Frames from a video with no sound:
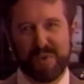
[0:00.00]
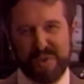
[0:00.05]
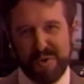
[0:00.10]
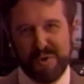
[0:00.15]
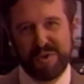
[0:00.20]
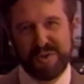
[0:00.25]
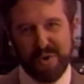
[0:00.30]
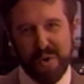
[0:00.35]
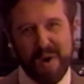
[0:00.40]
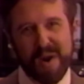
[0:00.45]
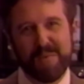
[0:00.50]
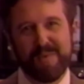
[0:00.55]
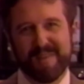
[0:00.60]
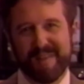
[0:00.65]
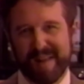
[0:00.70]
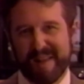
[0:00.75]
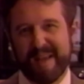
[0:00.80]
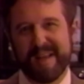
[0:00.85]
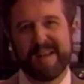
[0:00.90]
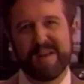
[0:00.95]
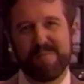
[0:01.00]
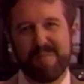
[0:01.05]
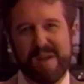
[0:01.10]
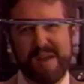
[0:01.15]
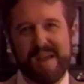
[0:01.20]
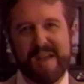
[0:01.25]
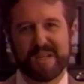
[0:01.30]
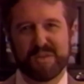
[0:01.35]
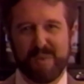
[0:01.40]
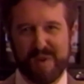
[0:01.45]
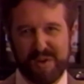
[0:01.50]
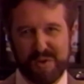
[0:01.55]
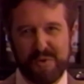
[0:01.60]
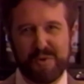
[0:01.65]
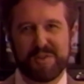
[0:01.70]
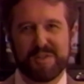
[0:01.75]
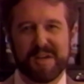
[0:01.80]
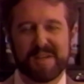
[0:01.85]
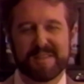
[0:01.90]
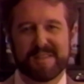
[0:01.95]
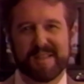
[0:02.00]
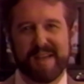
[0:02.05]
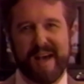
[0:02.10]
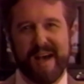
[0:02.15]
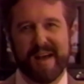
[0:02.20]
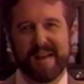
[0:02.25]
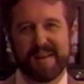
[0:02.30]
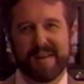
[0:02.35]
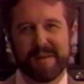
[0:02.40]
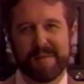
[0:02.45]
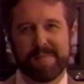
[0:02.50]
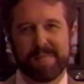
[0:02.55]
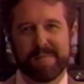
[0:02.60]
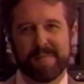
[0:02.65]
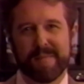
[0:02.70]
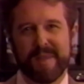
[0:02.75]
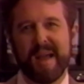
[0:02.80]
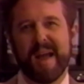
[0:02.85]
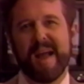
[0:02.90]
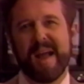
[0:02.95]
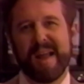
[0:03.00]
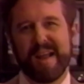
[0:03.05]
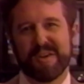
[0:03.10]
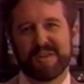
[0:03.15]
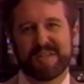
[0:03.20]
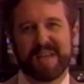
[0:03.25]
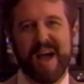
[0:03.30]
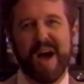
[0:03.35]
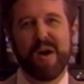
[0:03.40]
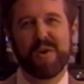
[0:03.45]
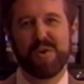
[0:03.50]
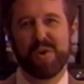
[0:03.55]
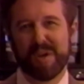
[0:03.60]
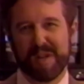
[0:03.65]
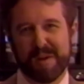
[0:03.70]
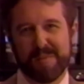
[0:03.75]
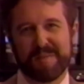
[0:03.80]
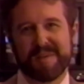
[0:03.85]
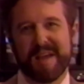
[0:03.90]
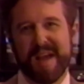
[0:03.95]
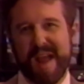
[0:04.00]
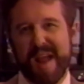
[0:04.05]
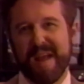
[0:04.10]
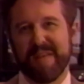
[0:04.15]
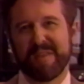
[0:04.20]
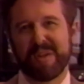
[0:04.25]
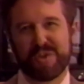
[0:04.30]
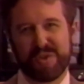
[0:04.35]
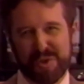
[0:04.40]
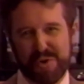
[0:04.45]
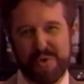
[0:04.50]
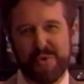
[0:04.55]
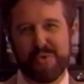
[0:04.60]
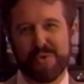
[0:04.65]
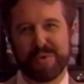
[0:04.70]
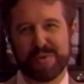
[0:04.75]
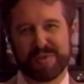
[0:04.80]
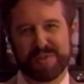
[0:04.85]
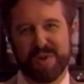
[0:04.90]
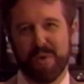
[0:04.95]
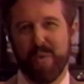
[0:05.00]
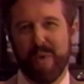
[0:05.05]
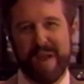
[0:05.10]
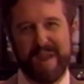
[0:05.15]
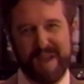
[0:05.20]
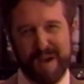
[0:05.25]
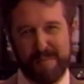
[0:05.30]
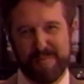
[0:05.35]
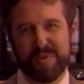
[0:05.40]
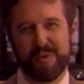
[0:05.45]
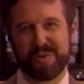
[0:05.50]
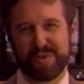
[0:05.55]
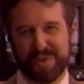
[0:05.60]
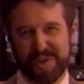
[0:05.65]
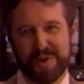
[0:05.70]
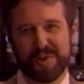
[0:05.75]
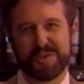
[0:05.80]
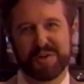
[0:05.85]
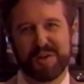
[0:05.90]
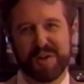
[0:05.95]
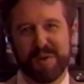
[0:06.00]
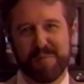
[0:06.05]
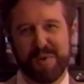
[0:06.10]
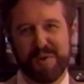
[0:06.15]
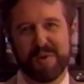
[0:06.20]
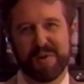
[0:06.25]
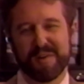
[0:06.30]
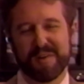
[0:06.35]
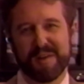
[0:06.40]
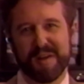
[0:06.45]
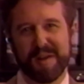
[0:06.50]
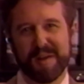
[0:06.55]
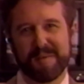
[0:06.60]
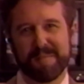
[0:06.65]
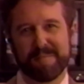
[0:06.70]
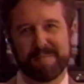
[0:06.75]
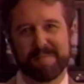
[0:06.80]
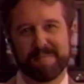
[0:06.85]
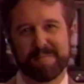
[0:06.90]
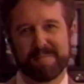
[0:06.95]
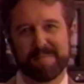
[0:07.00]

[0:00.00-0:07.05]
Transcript: Will you join with Elaine and me as we do just that? Here's how you can obtain the tools to wake up your church and community.